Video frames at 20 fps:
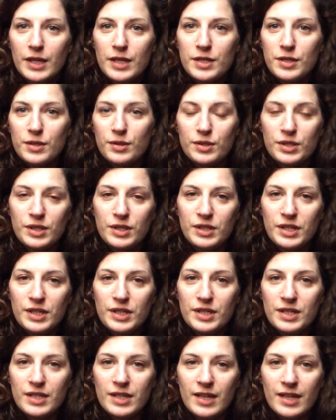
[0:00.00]
So she
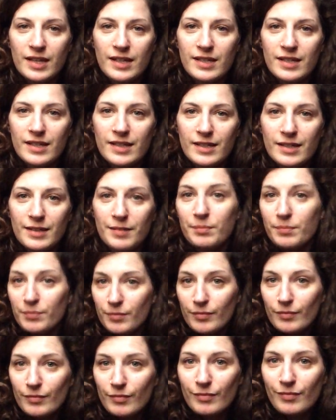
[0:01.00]
just said,
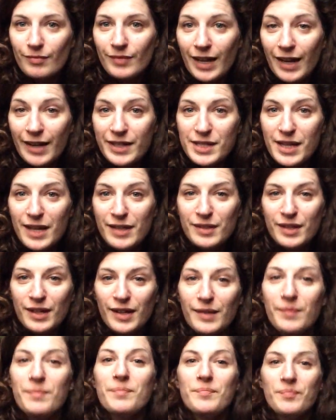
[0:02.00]

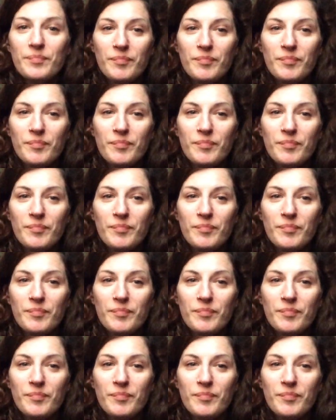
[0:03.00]
Alexandra.